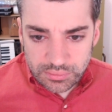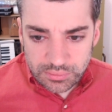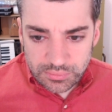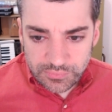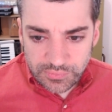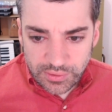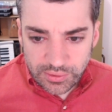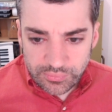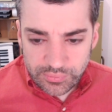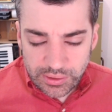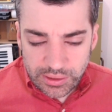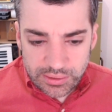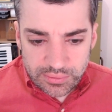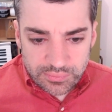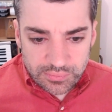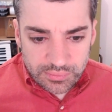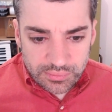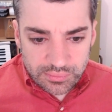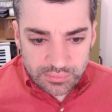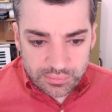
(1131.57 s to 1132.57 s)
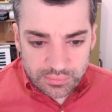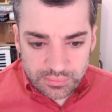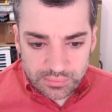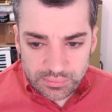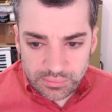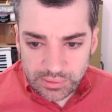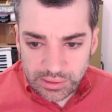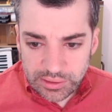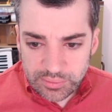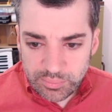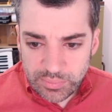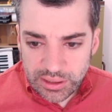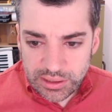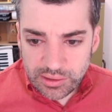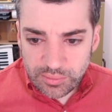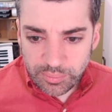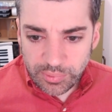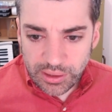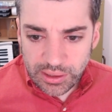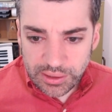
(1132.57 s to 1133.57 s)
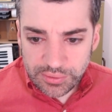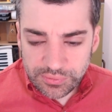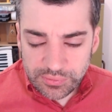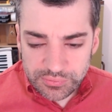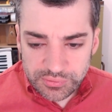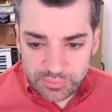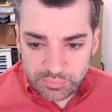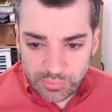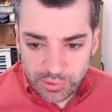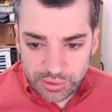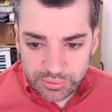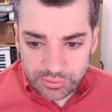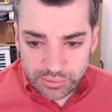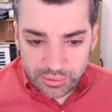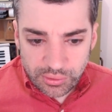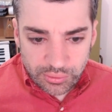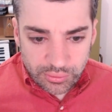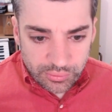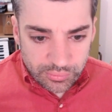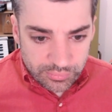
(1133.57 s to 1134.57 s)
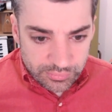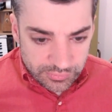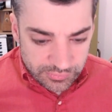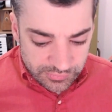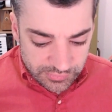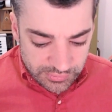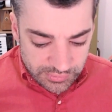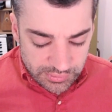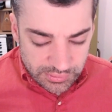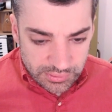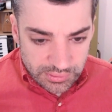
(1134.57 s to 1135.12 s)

Is that right? Like many appliances in modern homes.